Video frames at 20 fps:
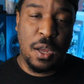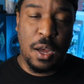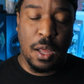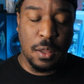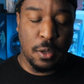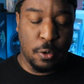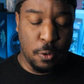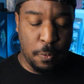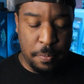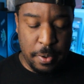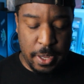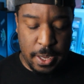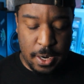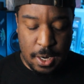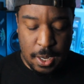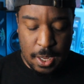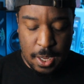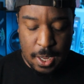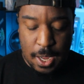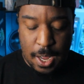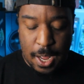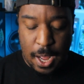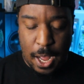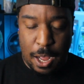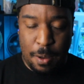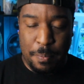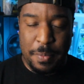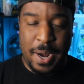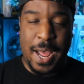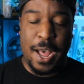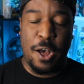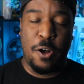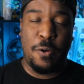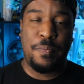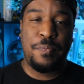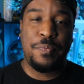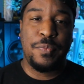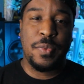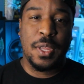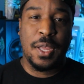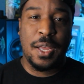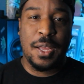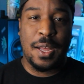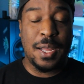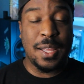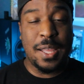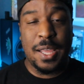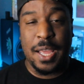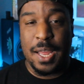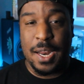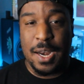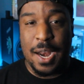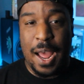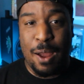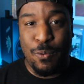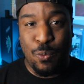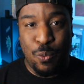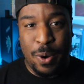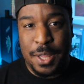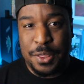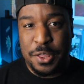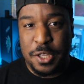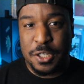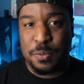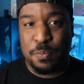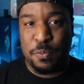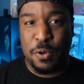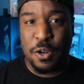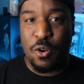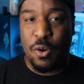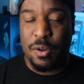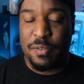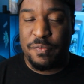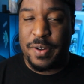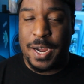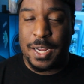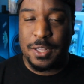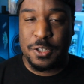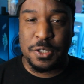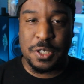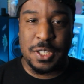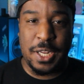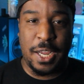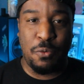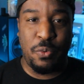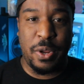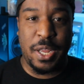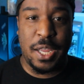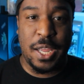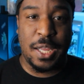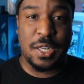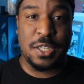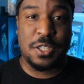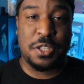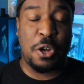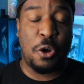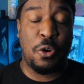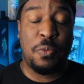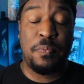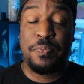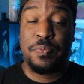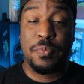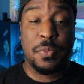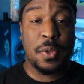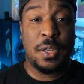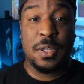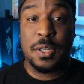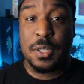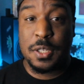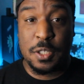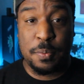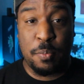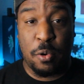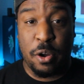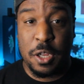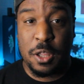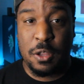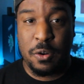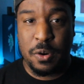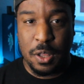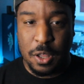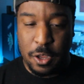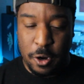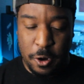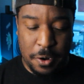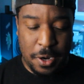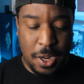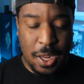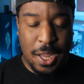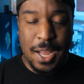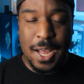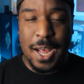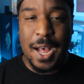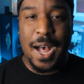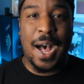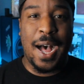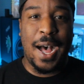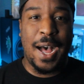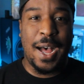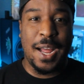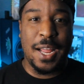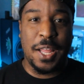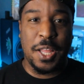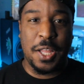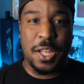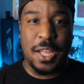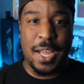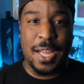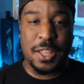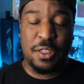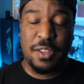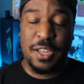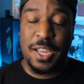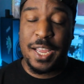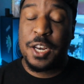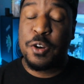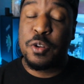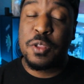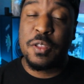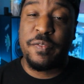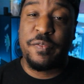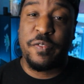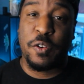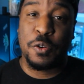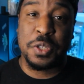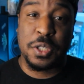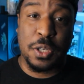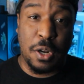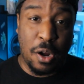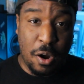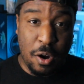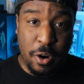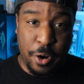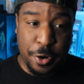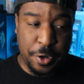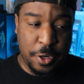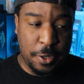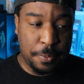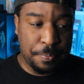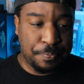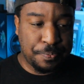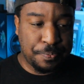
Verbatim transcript: a little bit. Um, now, again, I read this book on Father's Day weekend. So spoiler alert, uh, at the end of the first arc,